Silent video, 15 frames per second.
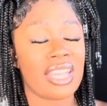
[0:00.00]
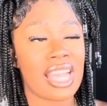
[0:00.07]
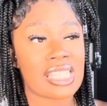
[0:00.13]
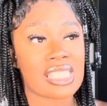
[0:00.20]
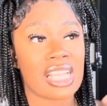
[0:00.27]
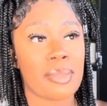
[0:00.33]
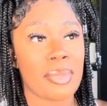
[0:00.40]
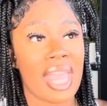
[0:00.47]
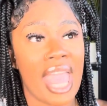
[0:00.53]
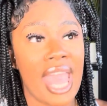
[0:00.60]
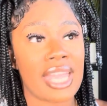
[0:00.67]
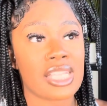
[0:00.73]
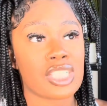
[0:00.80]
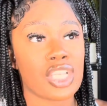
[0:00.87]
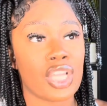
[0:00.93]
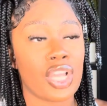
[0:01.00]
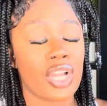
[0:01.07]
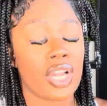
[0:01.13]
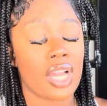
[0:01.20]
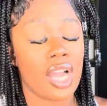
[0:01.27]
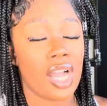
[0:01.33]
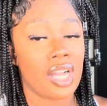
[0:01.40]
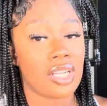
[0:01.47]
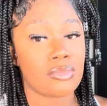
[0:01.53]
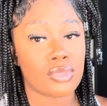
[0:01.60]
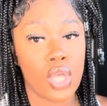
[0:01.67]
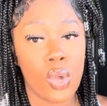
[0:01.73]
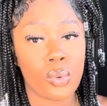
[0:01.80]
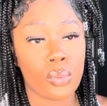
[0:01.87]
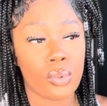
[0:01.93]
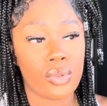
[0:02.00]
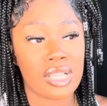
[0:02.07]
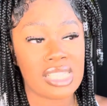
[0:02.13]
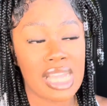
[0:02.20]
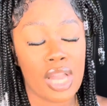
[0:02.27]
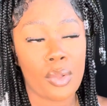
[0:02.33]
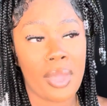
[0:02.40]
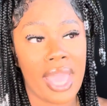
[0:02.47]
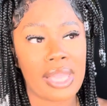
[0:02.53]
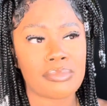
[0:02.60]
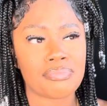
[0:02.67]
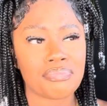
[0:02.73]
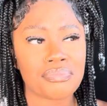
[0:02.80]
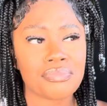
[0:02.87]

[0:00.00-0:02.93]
That's gonna be added to your total. Is that okay?